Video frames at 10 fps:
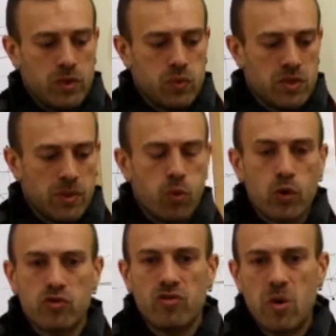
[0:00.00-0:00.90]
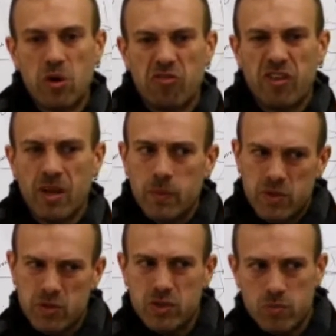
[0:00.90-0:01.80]
which was like Portrait of American
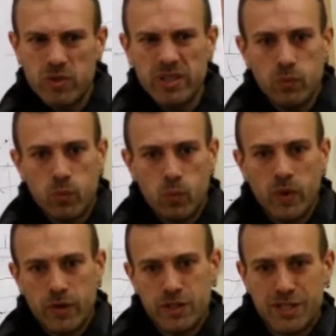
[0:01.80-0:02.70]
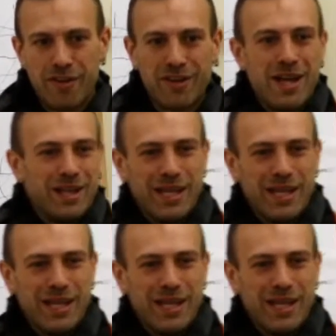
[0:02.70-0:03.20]
Family, which was some really weird stuff.